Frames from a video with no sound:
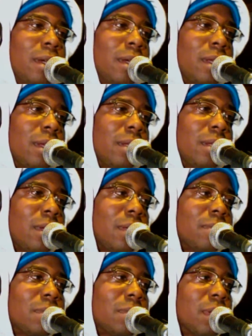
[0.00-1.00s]
That's
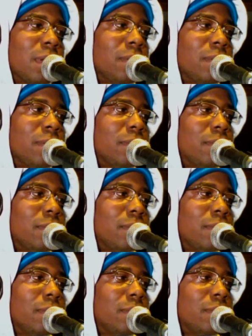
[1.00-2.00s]
all I'm saying.
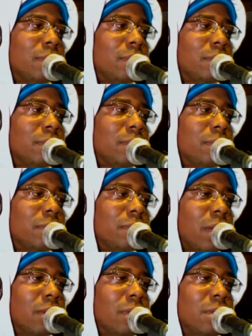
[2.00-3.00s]

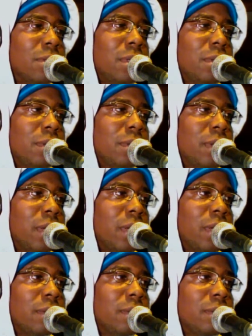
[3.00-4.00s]
Follow his lead on that.
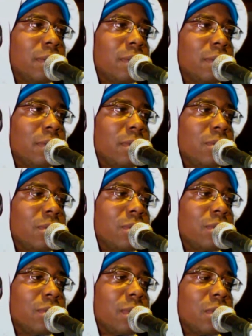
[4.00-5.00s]
Cause
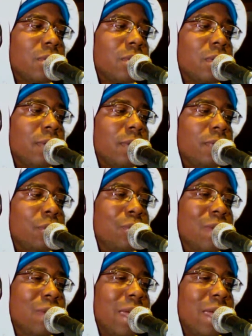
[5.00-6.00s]
if you
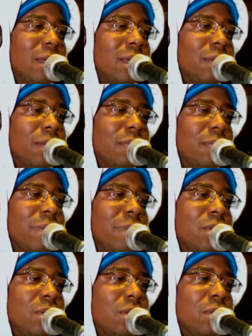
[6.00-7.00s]
not getting
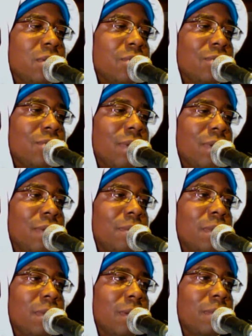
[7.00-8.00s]
information straight from
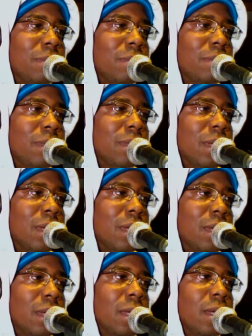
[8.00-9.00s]
him,
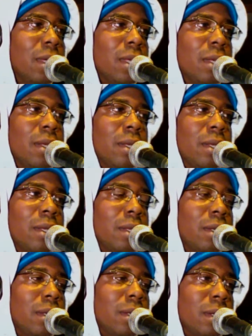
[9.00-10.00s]

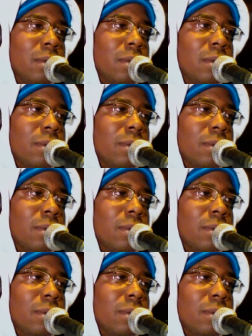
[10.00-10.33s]
you know,